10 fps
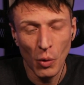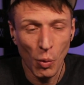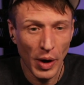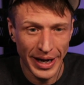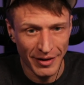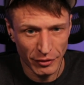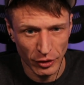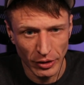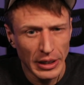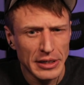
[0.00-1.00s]

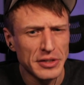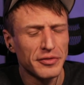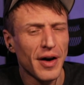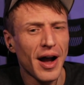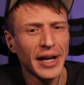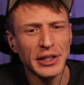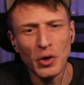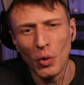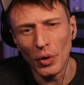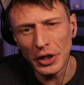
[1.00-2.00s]
whatever, divine
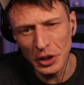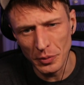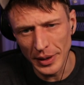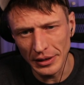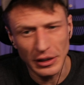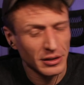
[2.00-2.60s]
or human,